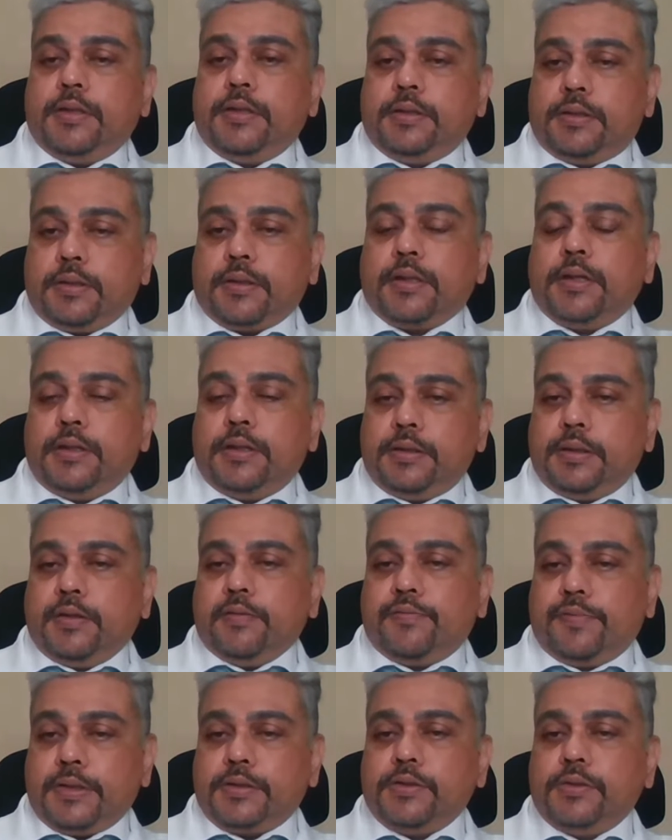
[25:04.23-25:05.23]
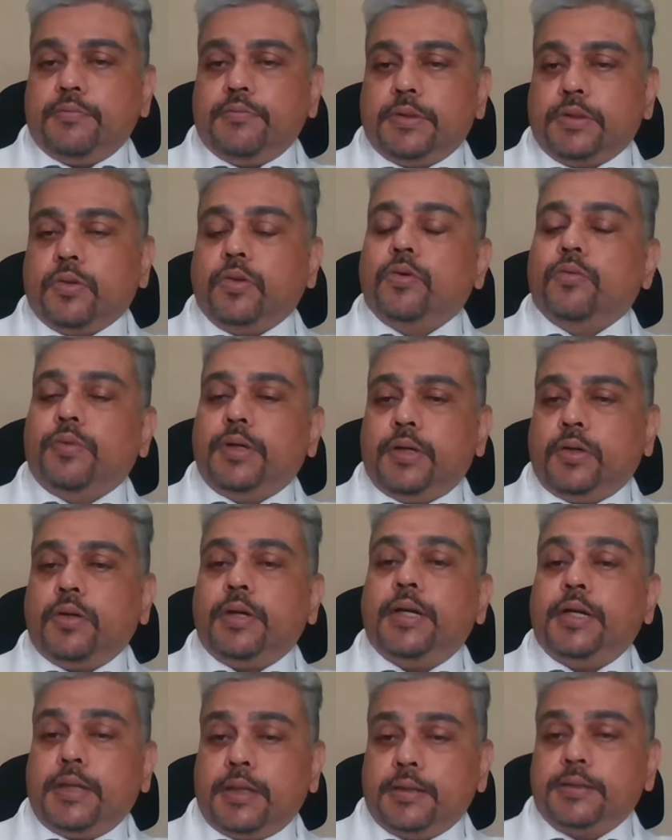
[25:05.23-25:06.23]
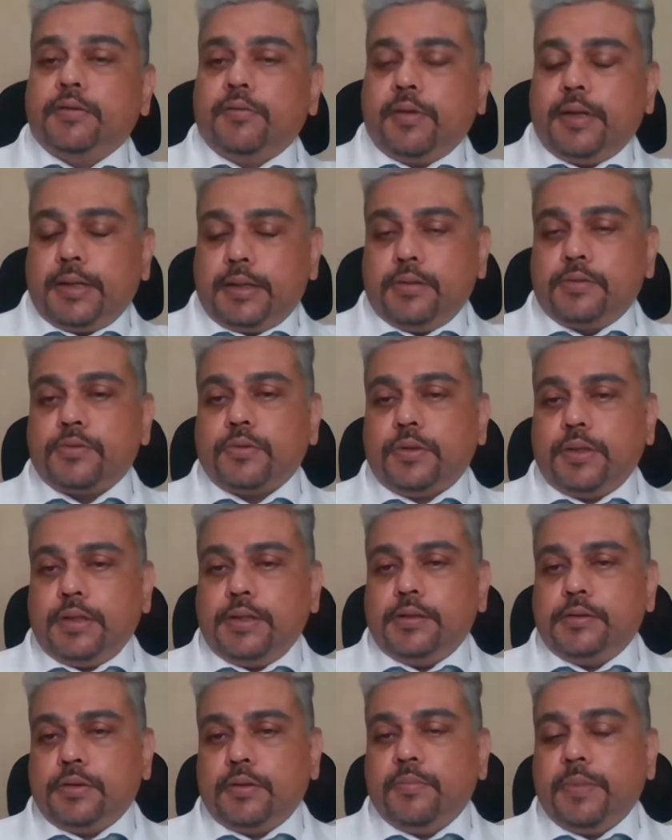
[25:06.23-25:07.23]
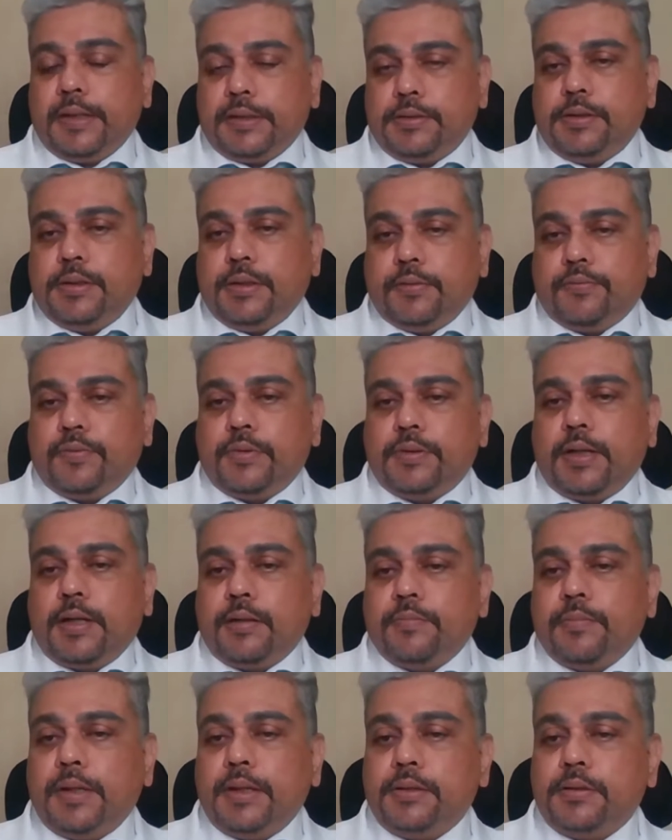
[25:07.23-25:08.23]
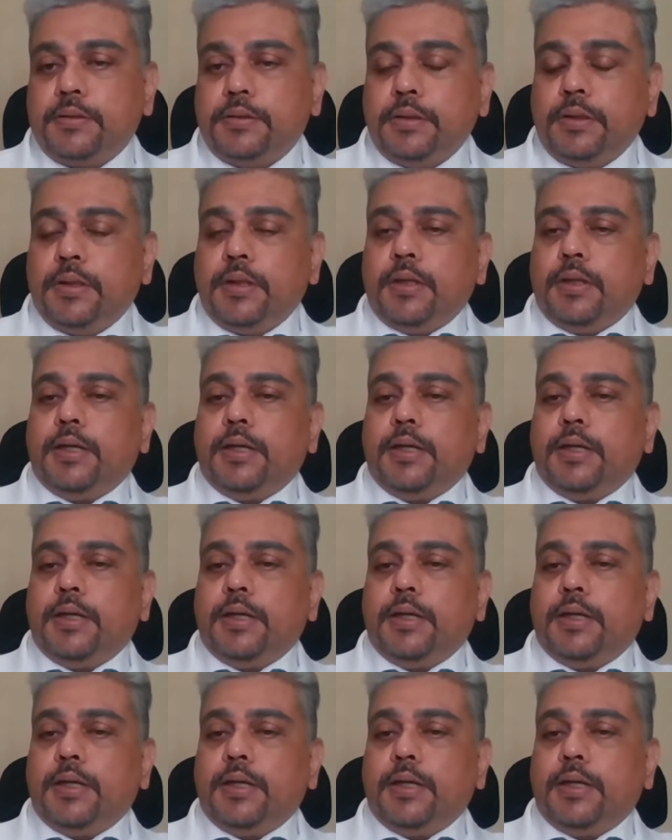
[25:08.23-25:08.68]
is an intercurrent infection with COVID or any other virus or any other bacteria for that matter.